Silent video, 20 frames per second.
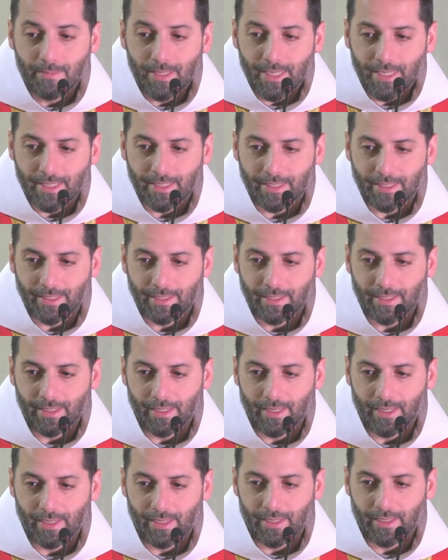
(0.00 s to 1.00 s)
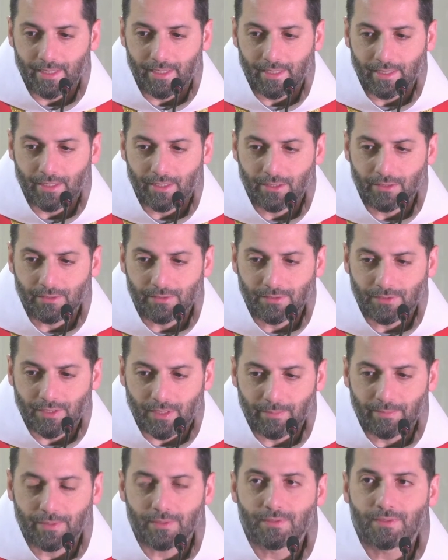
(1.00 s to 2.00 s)
big uh,
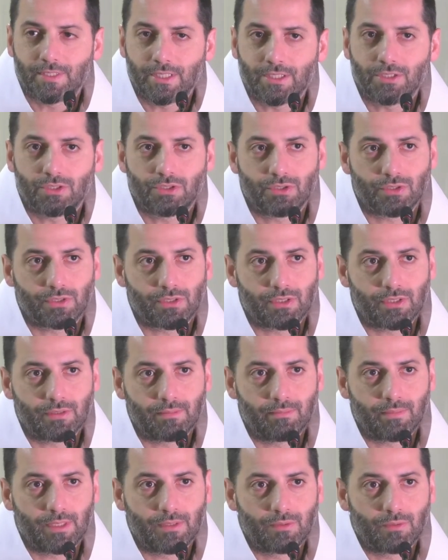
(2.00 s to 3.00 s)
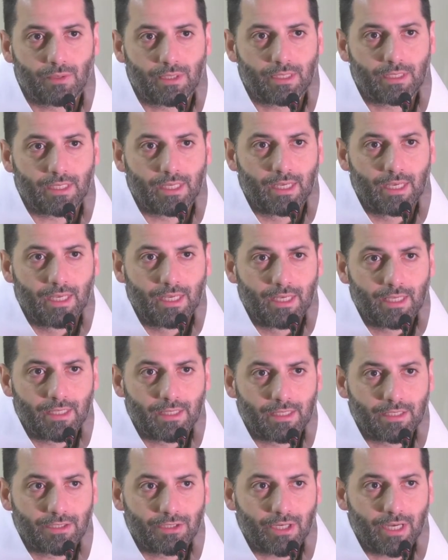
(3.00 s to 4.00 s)
contraposition between
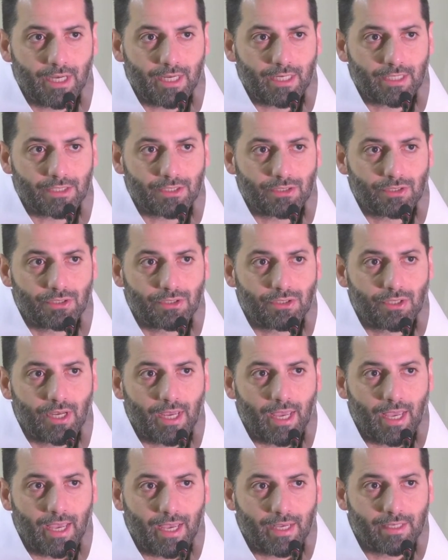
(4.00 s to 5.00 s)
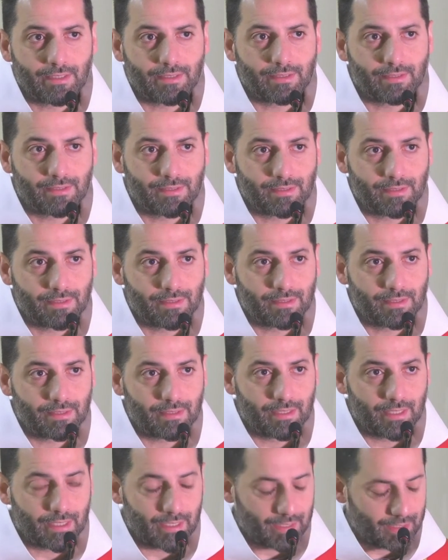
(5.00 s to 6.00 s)
the church and
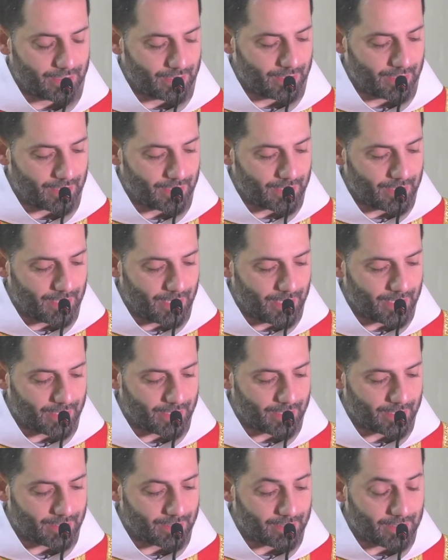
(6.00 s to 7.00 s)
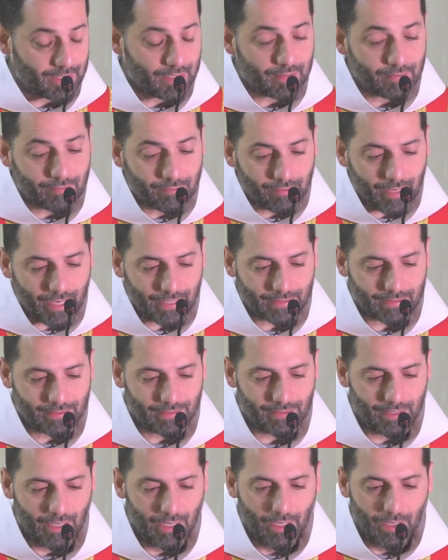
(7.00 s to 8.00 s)
the king, in
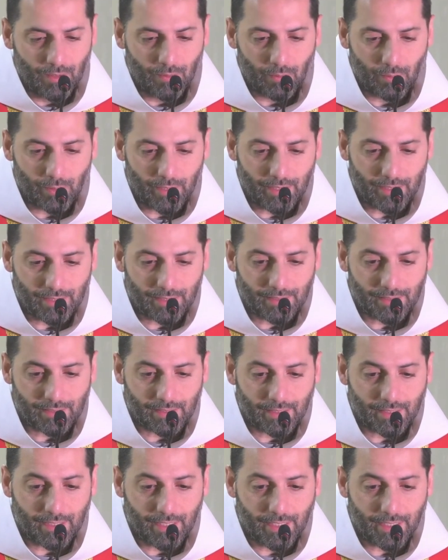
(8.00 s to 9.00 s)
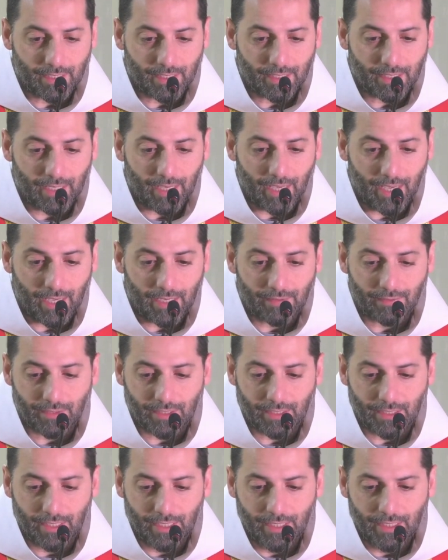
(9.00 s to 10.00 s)
fact, with King
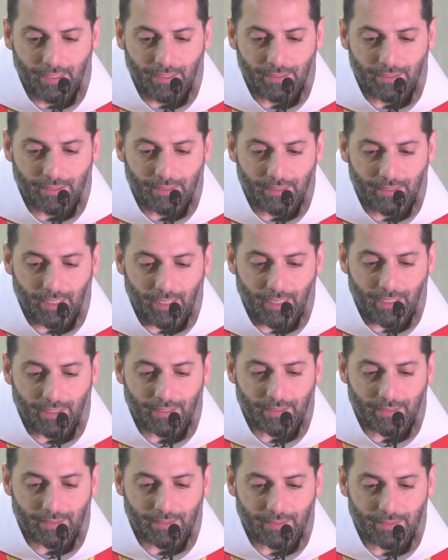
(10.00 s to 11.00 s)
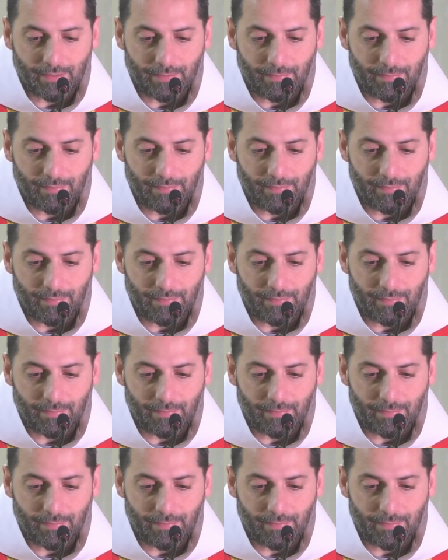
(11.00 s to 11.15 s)
Henry VIII.